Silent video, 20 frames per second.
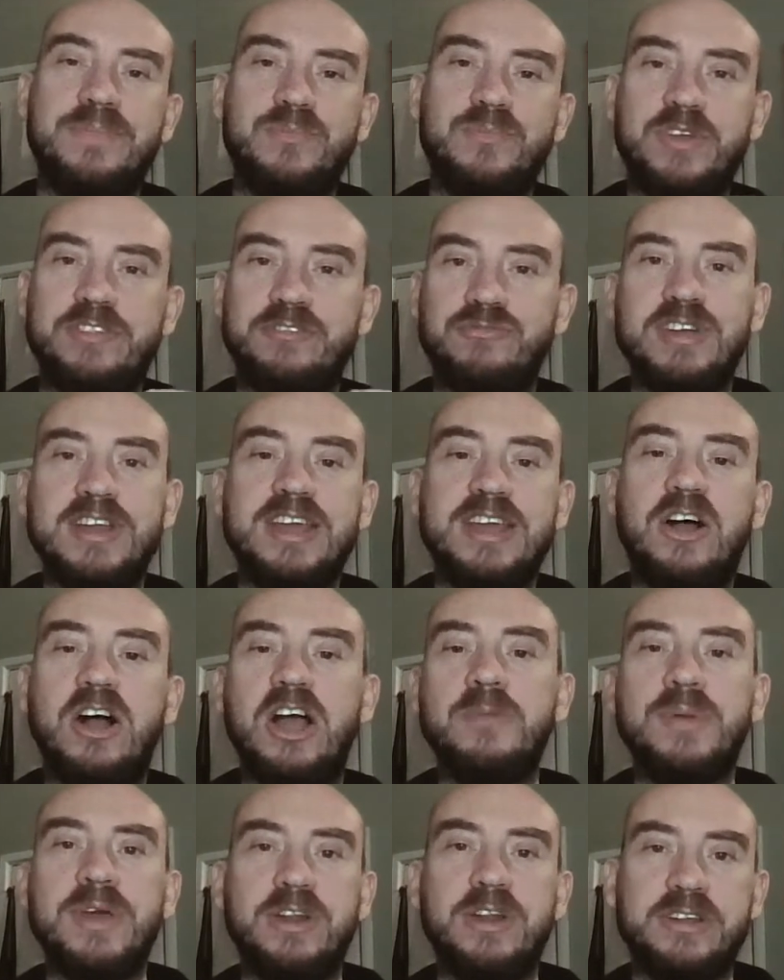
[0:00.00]
with a really
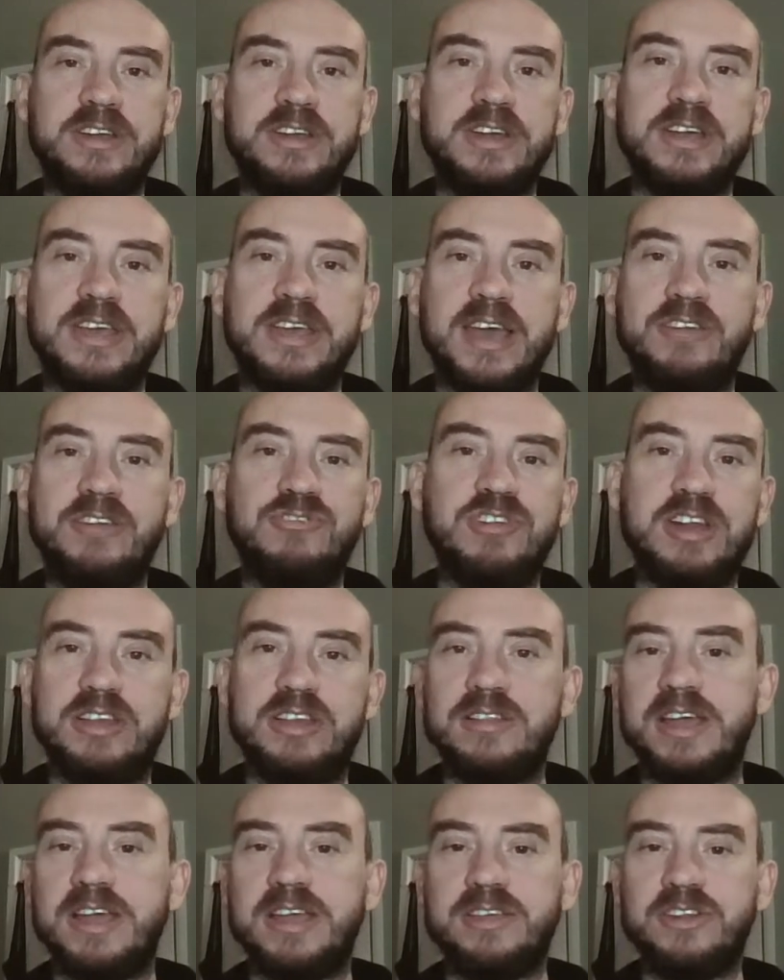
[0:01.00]
high bill on it. Okay,
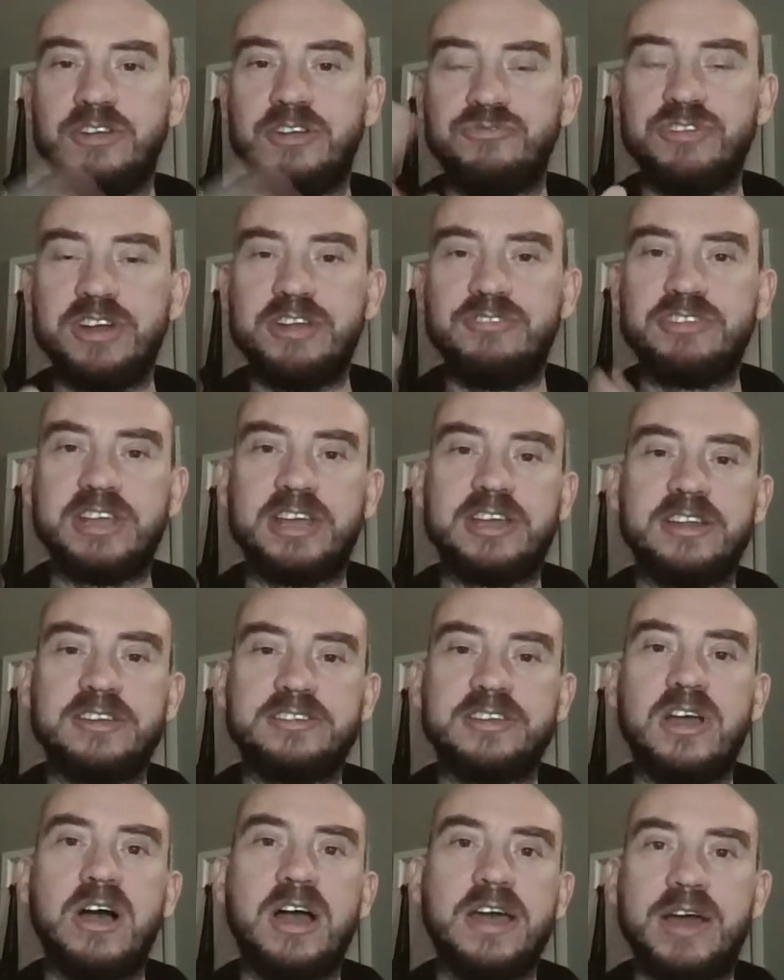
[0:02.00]
really really
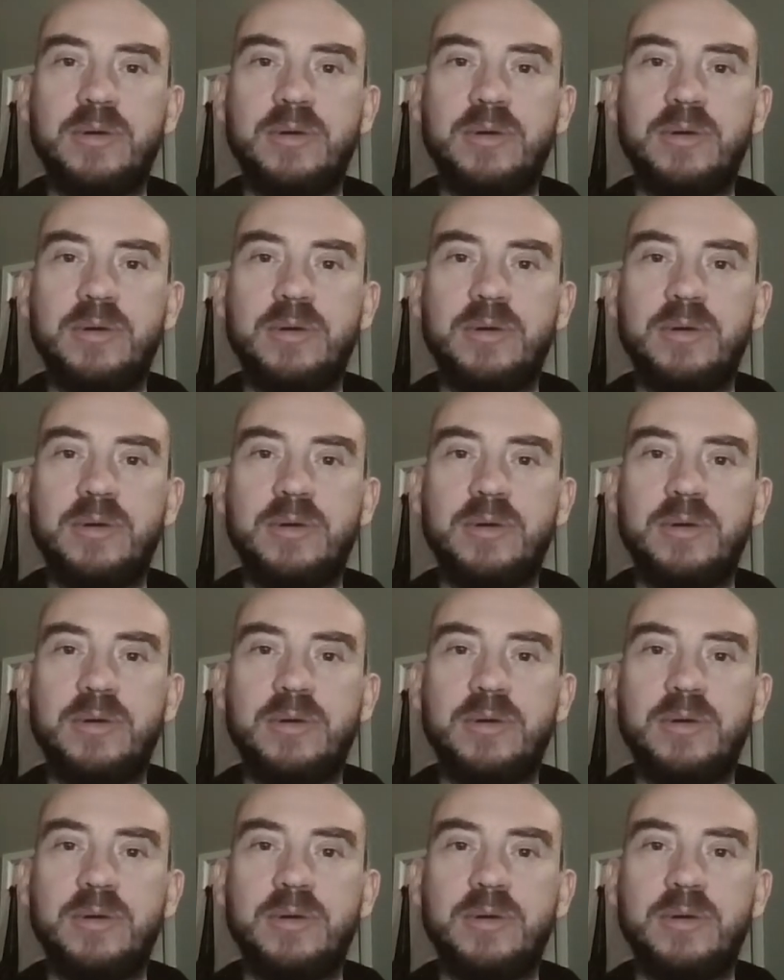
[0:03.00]
ridiculously high.